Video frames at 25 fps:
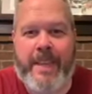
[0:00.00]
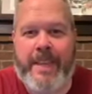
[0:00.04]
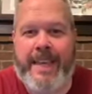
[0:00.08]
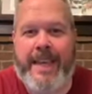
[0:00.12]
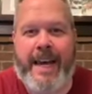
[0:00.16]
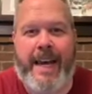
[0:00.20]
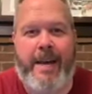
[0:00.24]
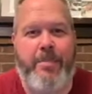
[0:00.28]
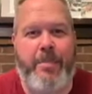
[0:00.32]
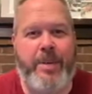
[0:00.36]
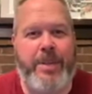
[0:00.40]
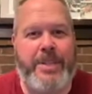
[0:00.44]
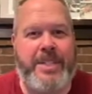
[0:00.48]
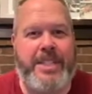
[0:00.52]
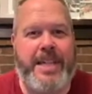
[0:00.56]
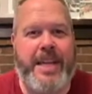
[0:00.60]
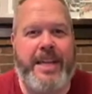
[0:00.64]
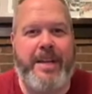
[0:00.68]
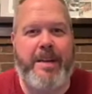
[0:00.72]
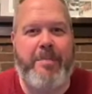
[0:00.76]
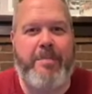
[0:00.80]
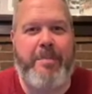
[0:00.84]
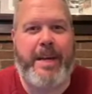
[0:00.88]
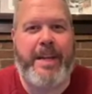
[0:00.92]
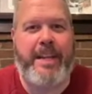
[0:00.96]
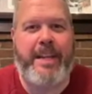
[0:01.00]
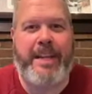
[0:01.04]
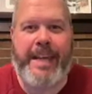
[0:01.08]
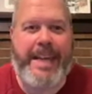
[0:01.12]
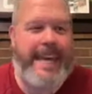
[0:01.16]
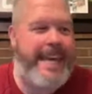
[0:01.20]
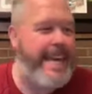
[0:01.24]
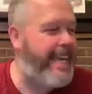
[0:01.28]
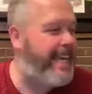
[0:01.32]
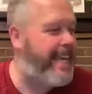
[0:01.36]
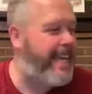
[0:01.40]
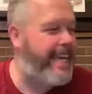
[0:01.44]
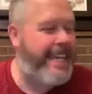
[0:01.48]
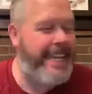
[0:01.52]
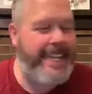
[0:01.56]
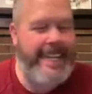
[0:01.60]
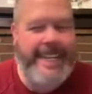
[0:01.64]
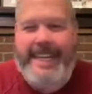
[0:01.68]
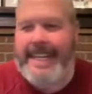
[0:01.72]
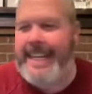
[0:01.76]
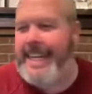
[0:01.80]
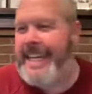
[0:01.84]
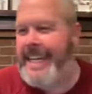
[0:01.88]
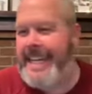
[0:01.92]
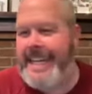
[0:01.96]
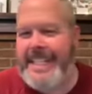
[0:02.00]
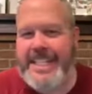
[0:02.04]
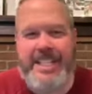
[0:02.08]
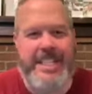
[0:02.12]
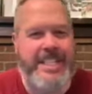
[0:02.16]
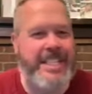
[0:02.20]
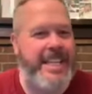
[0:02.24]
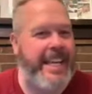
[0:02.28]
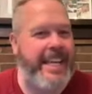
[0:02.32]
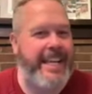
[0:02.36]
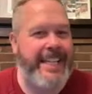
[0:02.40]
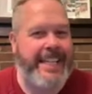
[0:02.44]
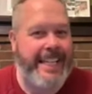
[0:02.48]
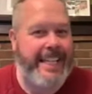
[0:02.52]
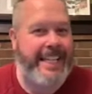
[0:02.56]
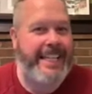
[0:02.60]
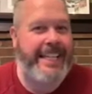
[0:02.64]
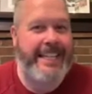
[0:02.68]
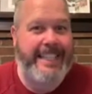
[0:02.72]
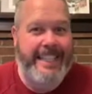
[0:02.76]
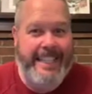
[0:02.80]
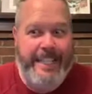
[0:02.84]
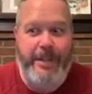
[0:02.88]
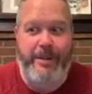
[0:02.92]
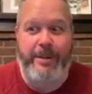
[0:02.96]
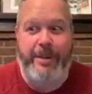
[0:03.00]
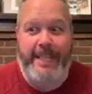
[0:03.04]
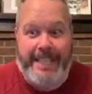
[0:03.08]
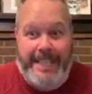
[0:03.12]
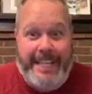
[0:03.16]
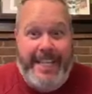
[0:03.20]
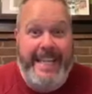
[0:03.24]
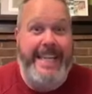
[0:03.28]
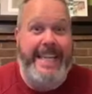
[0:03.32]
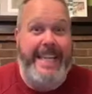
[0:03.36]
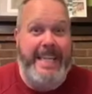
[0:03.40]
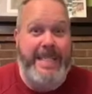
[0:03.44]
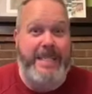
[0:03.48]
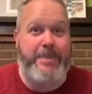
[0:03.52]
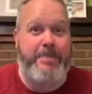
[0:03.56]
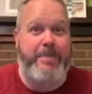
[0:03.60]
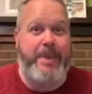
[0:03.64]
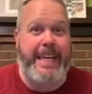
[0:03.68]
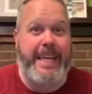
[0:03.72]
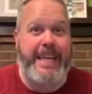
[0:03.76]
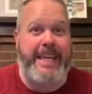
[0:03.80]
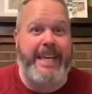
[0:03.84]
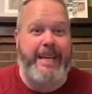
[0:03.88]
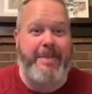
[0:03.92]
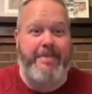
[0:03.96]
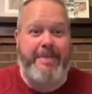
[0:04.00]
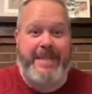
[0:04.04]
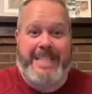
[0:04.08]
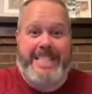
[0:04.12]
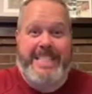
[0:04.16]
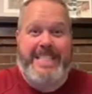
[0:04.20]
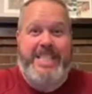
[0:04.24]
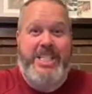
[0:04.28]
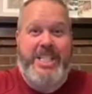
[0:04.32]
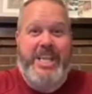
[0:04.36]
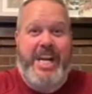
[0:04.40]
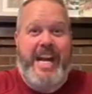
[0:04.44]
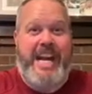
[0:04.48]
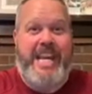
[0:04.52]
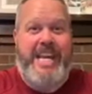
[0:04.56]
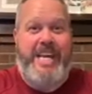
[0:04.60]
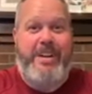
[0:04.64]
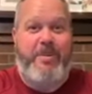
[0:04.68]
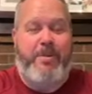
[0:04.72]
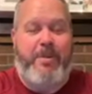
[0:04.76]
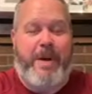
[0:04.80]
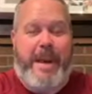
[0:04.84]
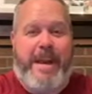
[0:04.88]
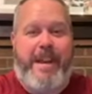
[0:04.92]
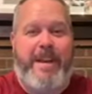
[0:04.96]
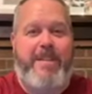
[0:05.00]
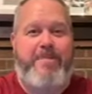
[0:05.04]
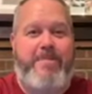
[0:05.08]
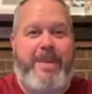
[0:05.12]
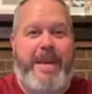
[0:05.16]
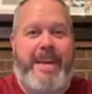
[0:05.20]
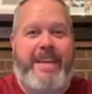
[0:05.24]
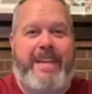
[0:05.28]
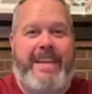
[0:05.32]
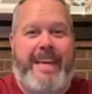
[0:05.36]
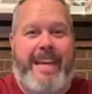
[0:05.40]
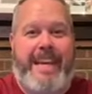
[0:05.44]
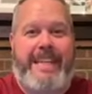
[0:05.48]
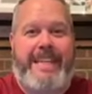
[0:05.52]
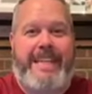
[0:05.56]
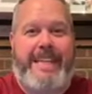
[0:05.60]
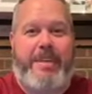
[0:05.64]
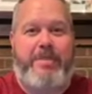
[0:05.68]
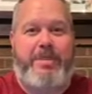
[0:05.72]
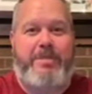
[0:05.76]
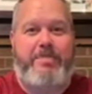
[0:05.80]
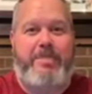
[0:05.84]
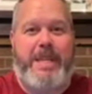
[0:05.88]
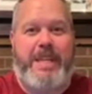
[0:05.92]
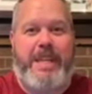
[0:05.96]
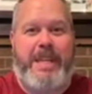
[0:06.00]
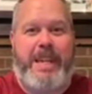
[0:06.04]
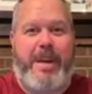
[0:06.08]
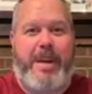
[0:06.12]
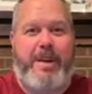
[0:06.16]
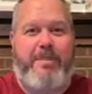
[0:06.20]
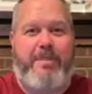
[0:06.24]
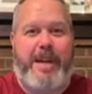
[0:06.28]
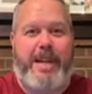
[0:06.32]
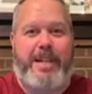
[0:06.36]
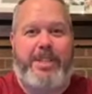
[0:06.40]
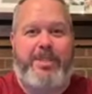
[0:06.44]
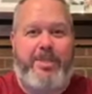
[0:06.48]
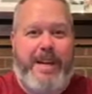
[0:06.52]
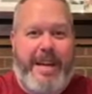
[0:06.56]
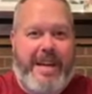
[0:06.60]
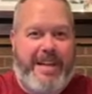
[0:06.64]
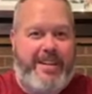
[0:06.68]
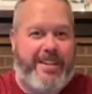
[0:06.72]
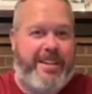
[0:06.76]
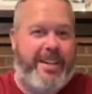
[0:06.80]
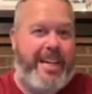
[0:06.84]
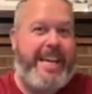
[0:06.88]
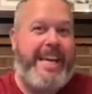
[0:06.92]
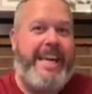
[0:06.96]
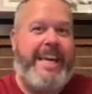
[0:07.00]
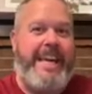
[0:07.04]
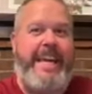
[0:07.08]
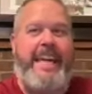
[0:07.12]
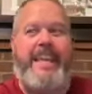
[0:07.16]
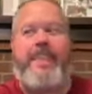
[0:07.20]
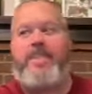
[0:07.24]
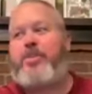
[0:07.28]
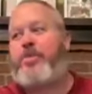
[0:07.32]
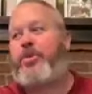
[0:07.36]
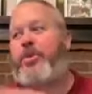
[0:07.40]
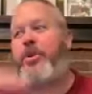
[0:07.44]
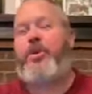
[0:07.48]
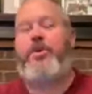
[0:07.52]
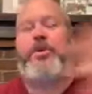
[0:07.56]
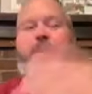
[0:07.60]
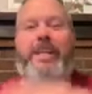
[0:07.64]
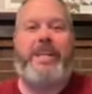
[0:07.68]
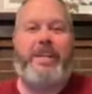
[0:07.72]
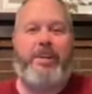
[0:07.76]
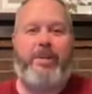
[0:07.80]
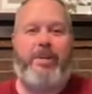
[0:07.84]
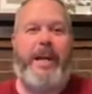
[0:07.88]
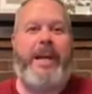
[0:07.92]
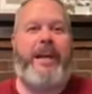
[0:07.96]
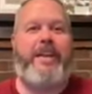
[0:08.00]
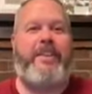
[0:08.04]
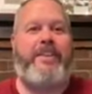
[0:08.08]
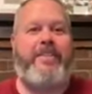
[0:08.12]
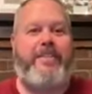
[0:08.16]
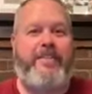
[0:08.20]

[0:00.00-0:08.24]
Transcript: Guy puts down a bale of hay, and then he just like literally is picking up this giant round bale of hay that was being carried by a tractor and throwing it around the